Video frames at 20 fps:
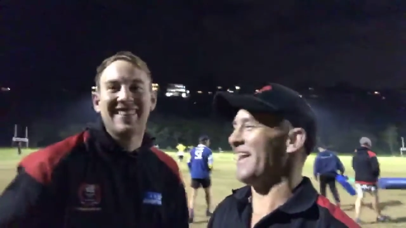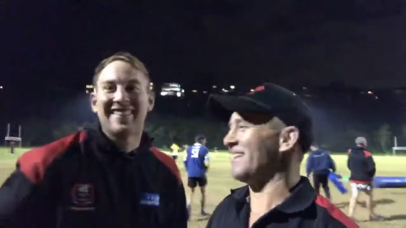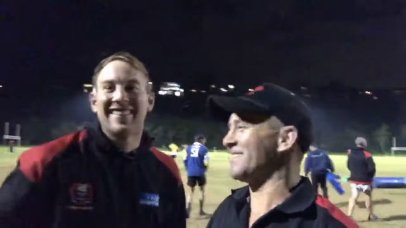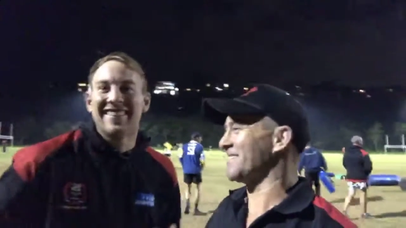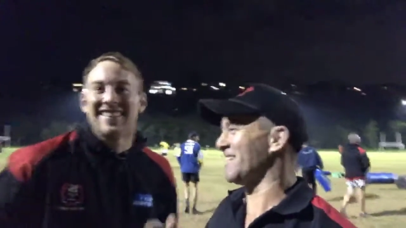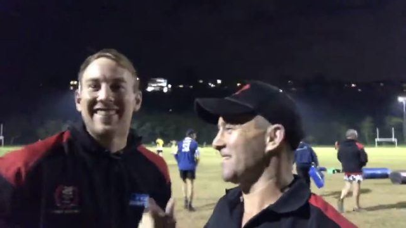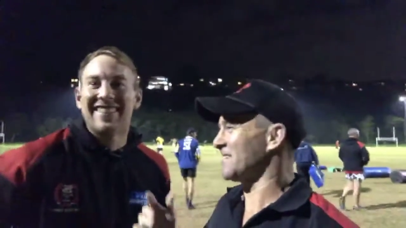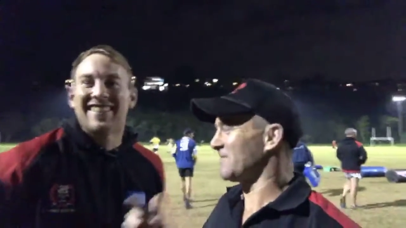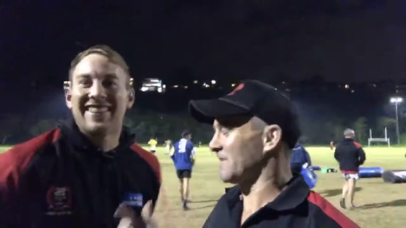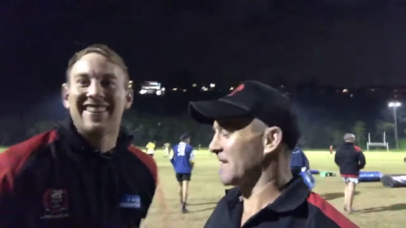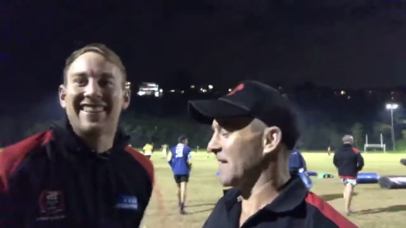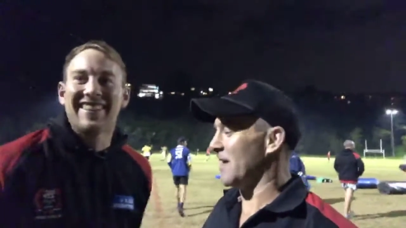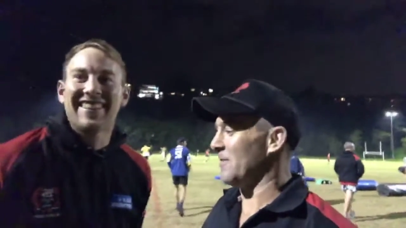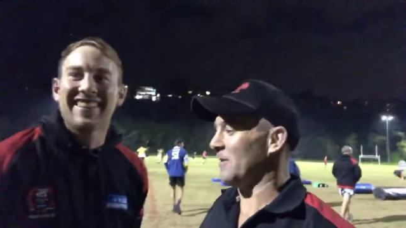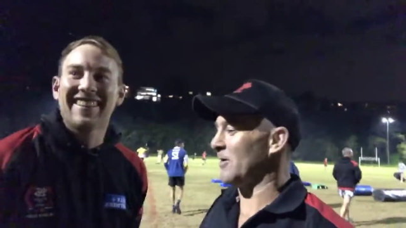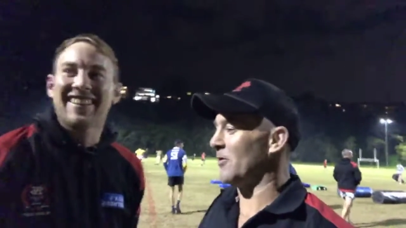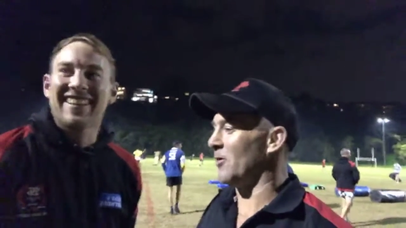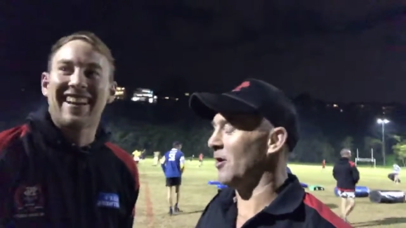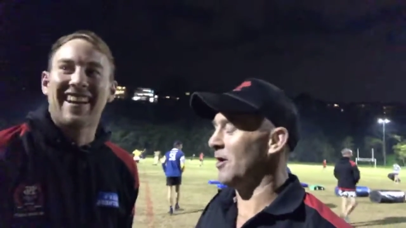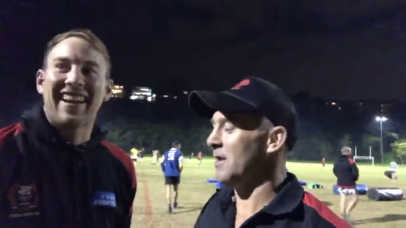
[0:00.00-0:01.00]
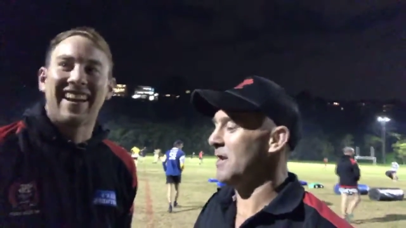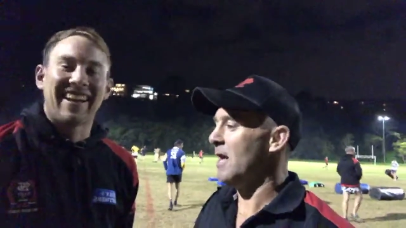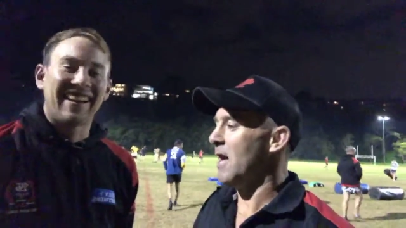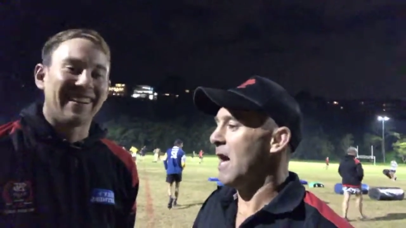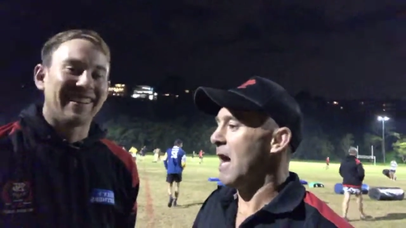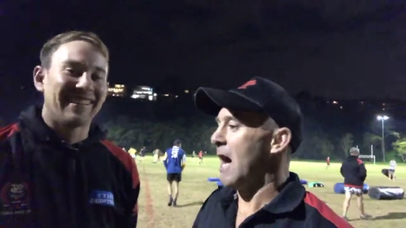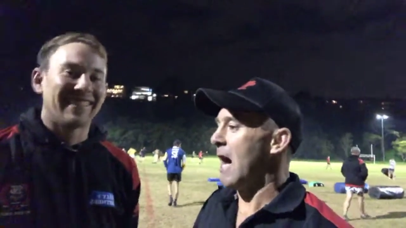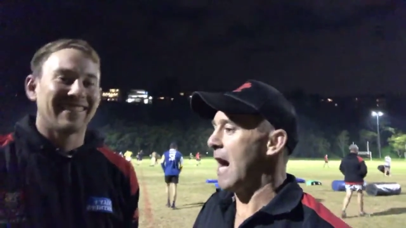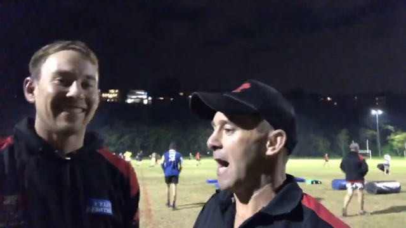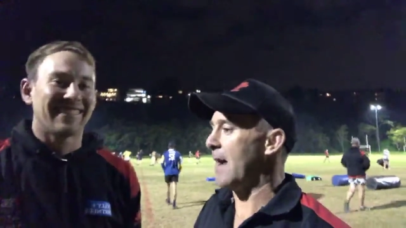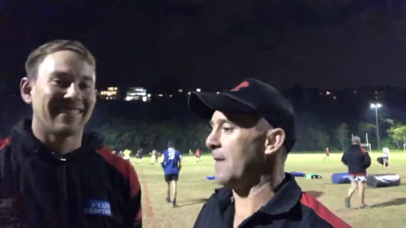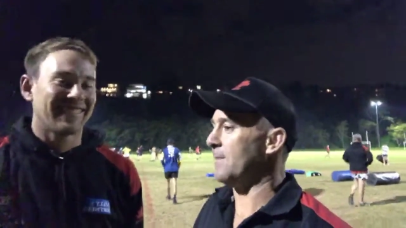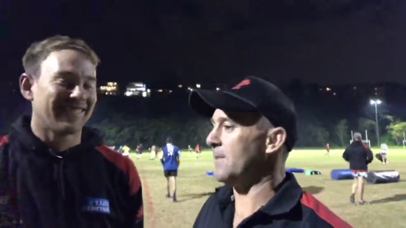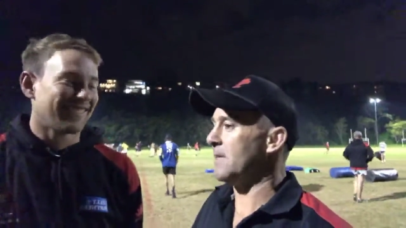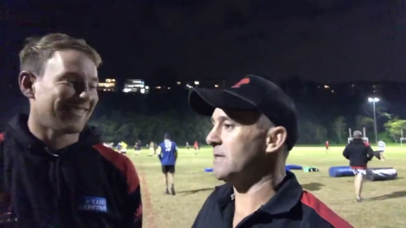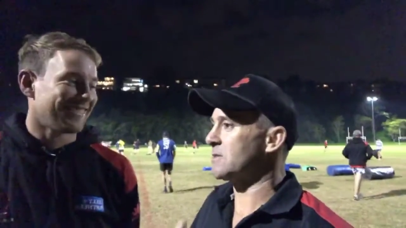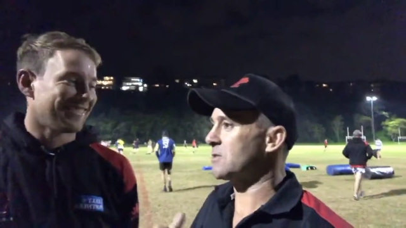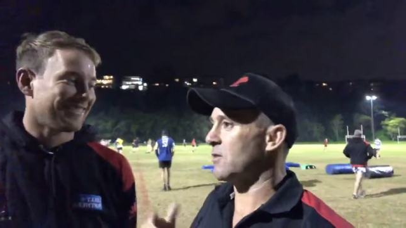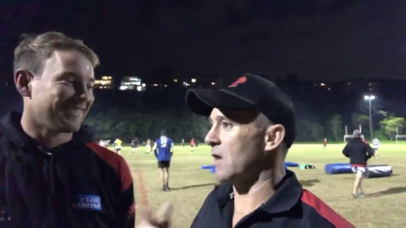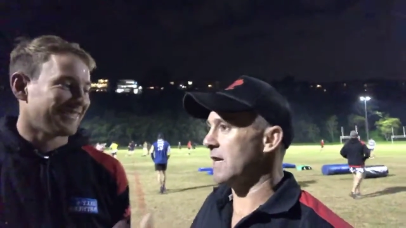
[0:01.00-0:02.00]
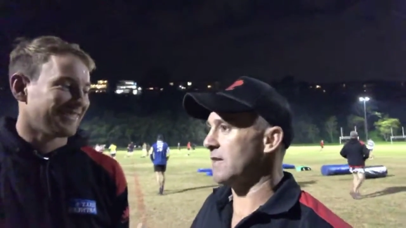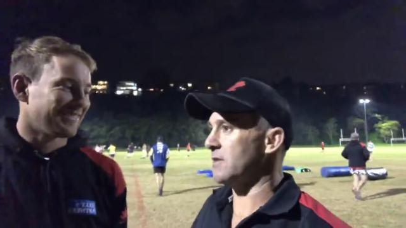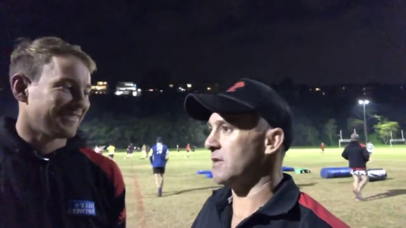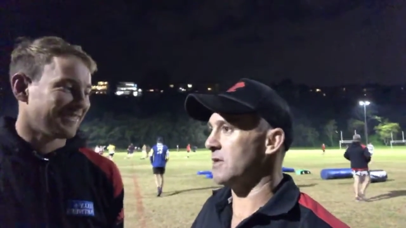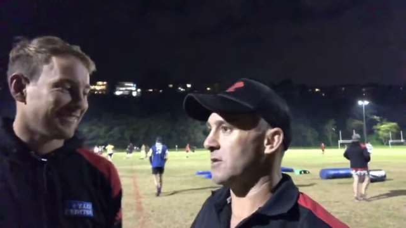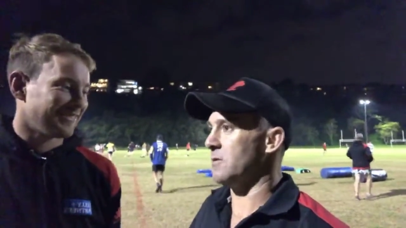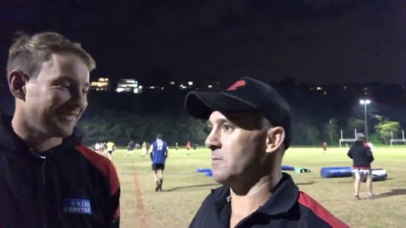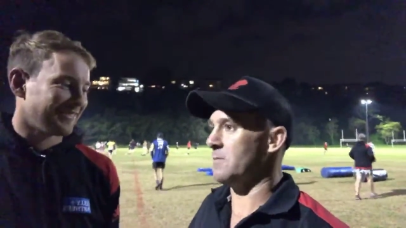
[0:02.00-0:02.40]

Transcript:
Speaker 1: thanks, Gus, for coming on. Yeah. Um, it's great that